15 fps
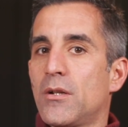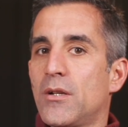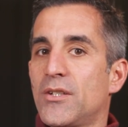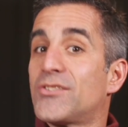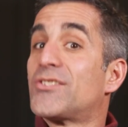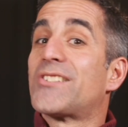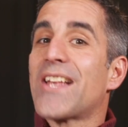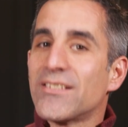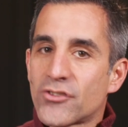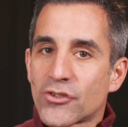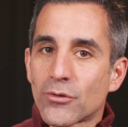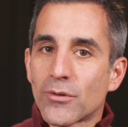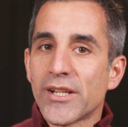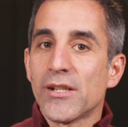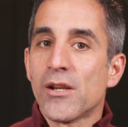
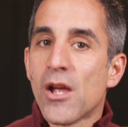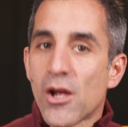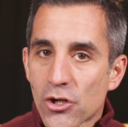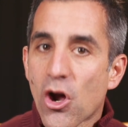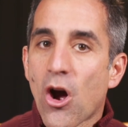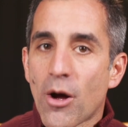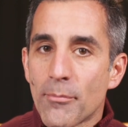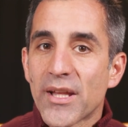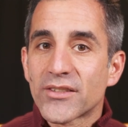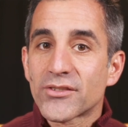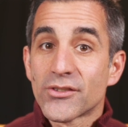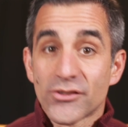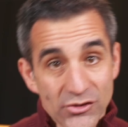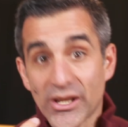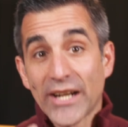censoring comics,
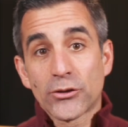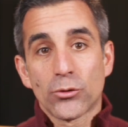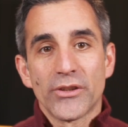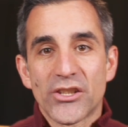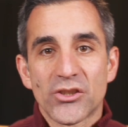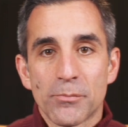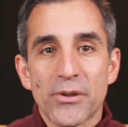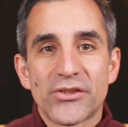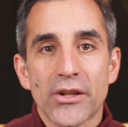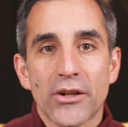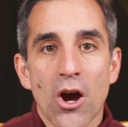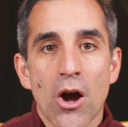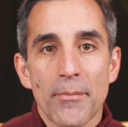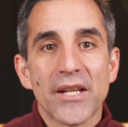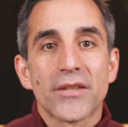sexually explicit
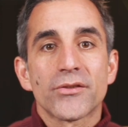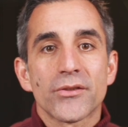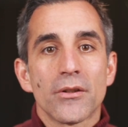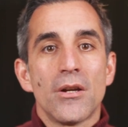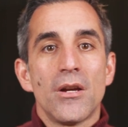comics,